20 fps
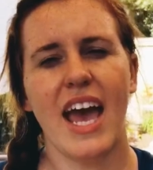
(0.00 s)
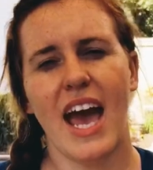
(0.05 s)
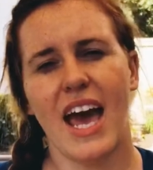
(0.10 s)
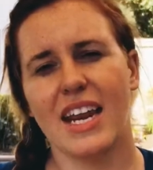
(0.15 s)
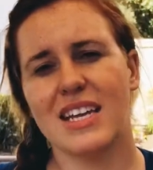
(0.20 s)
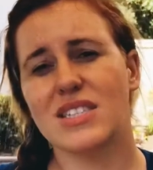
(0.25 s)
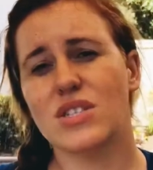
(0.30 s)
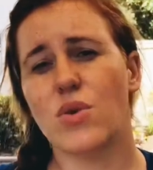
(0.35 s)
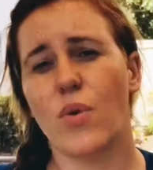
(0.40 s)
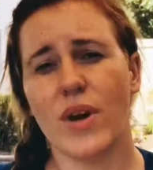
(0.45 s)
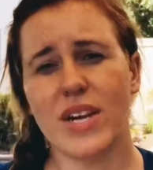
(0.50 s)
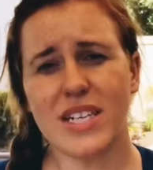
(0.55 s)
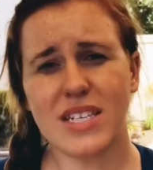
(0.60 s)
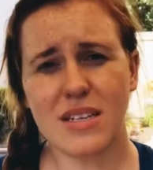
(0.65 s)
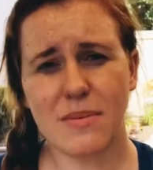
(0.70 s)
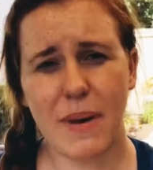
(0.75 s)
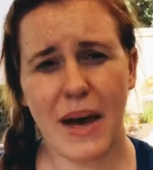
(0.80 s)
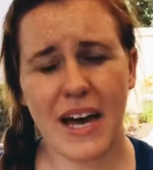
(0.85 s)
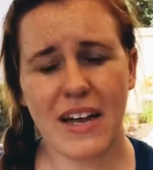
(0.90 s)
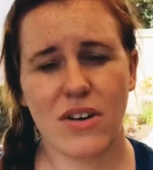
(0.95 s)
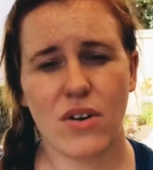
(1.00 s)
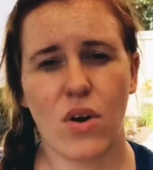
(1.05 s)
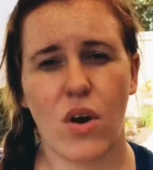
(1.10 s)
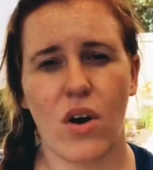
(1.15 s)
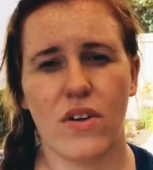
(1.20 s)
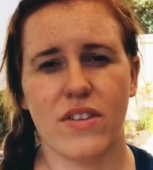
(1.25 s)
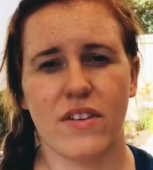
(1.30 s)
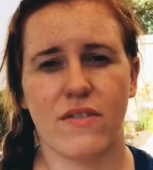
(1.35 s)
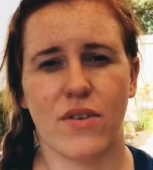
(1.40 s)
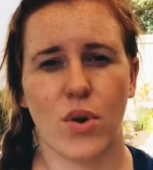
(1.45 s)
And it's going to depend
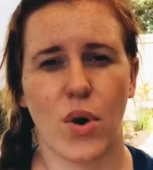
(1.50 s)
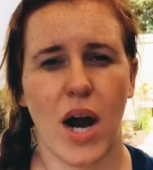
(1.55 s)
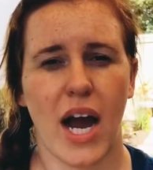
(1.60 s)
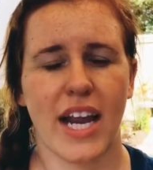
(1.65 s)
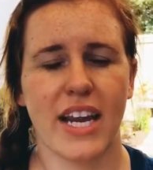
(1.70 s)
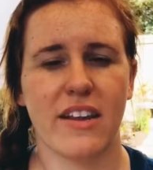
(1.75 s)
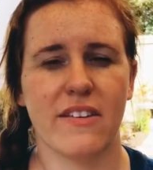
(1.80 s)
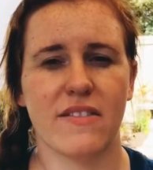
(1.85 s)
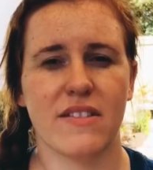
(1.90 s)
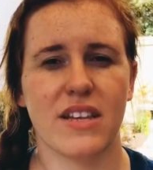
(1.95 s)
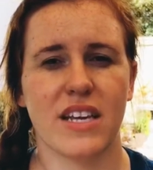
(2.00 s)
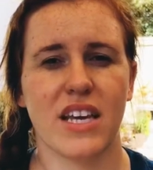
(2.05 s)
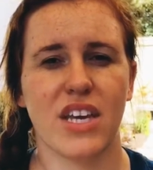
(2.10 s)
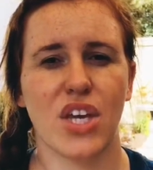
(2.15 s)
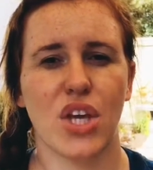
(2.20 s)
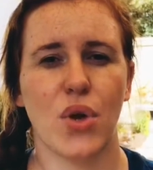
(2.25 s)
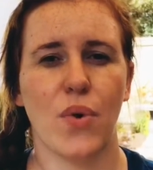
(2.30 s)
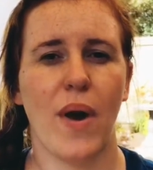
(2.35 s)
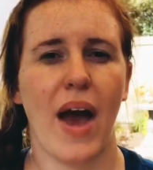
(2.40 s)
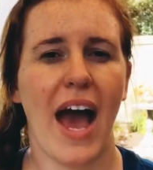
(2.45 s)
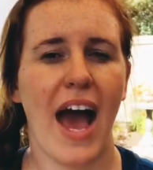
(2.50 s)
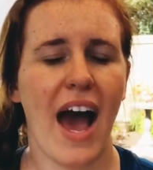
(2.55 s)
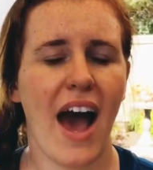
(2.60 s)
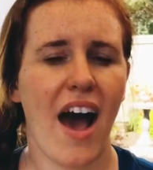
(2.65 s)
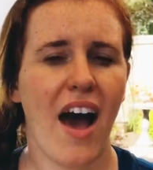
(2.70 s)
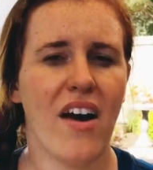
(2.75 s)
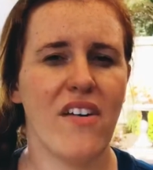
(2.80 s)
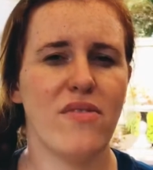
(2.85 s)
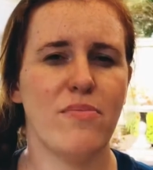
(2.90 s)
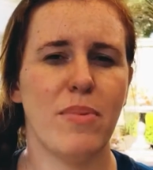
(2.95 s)
on the variety of leek you
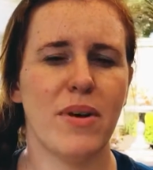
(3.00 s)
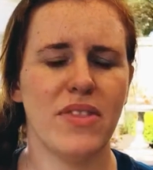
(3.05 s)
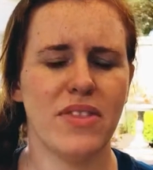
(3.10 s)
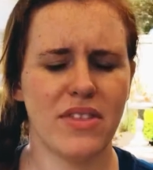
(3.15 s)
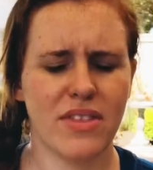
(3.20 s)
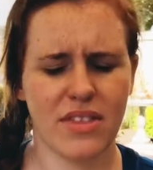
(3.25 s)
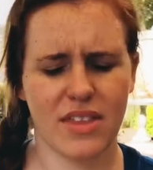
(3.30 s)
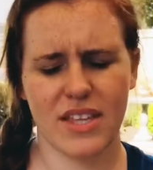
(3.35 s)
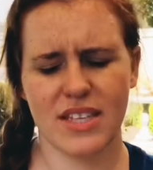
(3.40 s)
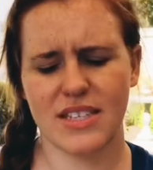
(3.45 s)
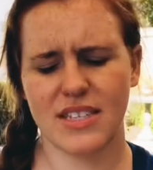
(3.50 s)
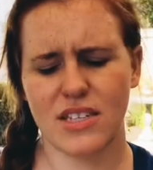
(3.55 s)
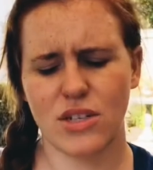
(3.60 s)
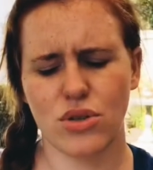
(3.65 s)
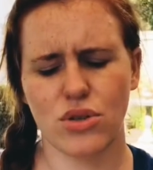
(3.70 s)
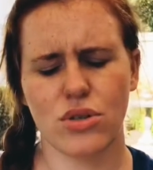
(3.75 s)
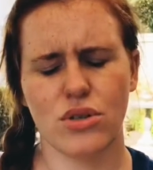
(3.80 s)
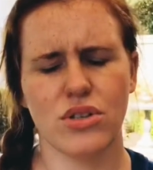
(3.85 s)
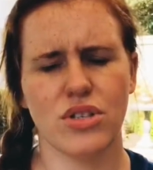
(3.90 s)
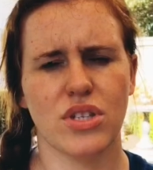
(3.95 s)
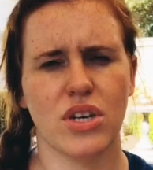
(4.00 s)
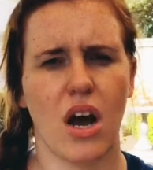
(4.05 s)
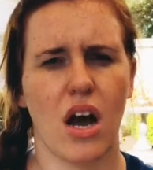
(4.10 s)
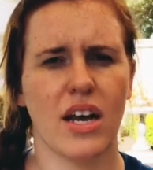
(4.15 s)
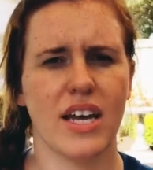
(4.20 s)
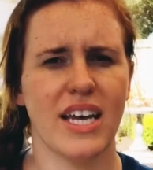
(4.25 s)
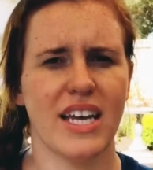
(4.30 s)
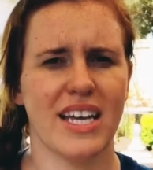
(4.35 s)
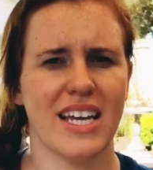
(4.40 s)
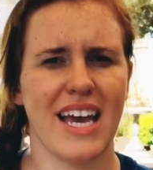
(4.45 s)
have, but the cylindrical
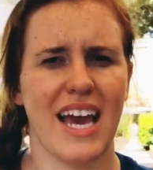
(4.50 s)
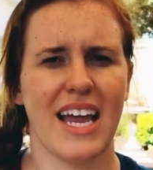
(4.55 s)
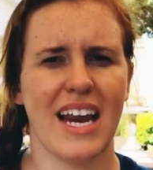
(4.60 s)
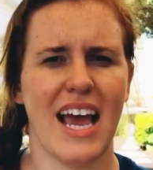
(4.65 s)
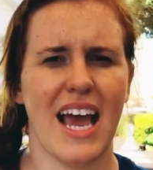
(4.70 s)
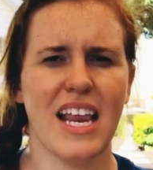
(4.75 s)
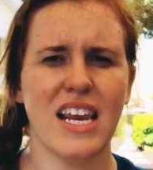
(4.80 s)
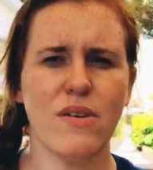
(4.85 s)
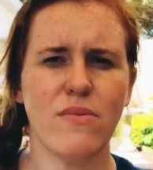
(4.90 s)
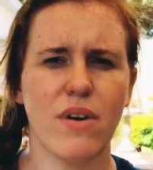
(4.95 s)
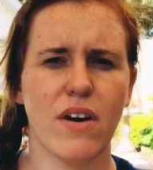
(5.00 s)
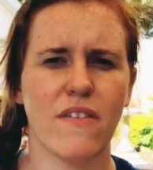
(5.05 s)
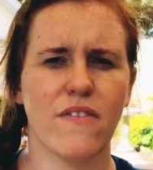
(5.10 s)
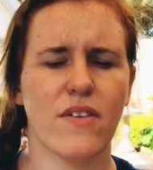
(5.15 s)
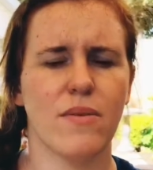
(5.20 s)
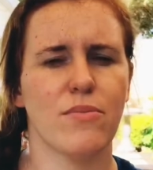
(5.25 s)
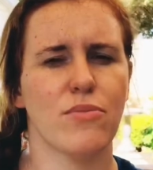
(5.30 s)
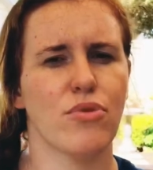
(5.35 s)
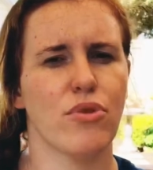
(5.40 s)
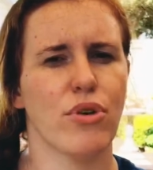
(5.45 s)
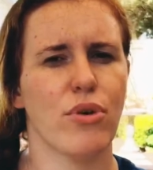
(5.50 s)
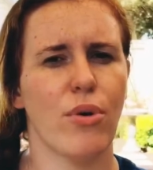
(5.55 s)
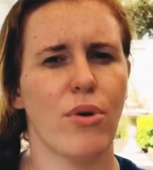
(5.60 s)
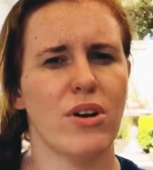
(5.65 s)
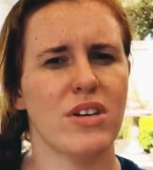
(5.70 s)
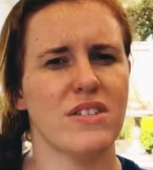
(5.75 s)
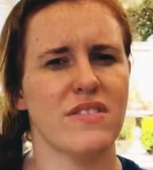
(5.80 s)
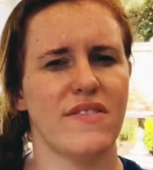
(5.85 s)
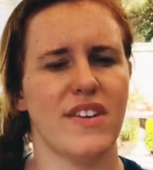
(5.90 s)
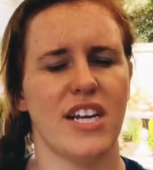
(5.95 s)
stalk can get anywhere from 3
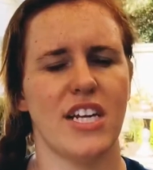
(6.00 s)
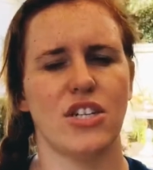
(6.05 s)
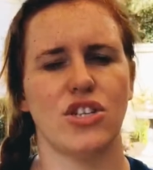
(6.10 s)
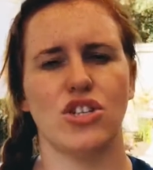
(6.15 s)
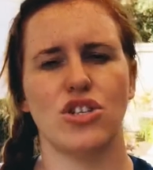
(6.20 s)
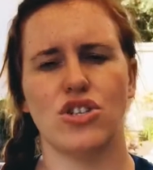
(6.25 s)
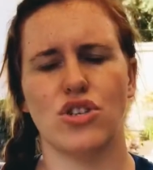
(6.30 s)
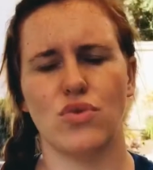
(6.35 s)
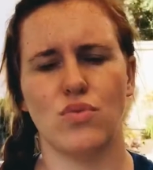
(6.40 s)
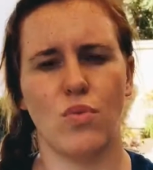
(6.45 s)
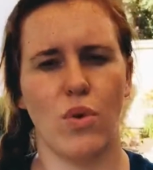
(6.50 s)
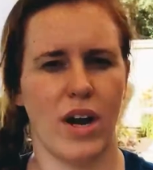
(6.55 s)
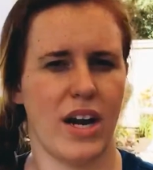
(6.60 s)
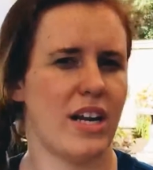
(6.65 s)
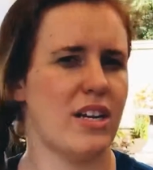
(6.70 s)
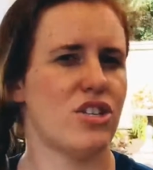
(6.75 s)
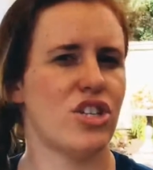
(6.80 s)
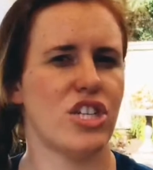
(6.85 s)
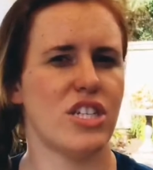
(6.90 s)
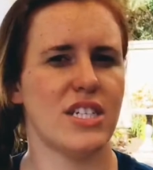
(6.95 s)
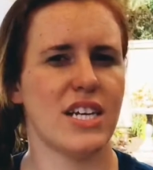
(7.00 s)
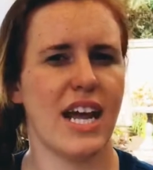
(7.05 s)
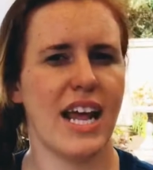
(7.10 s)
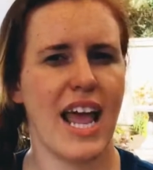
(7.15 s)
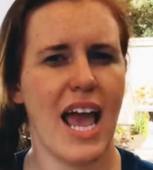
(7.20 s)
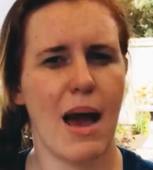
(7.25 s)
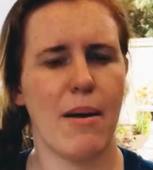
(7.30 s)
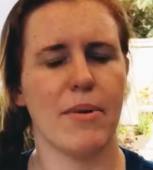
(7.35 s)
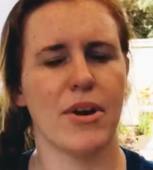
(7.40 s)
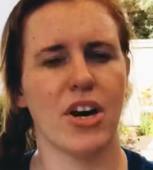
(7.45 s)
quarters of an inch to 1 inch in
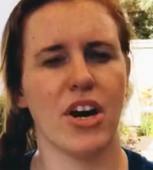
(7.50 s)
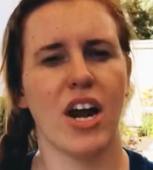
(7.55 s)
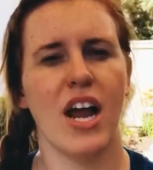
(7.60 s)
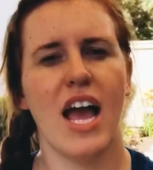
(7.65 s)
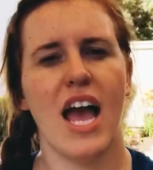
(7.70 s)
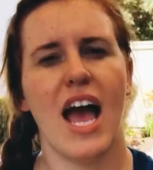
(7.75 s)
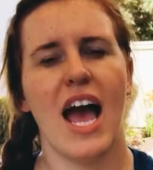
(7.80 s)
diameter.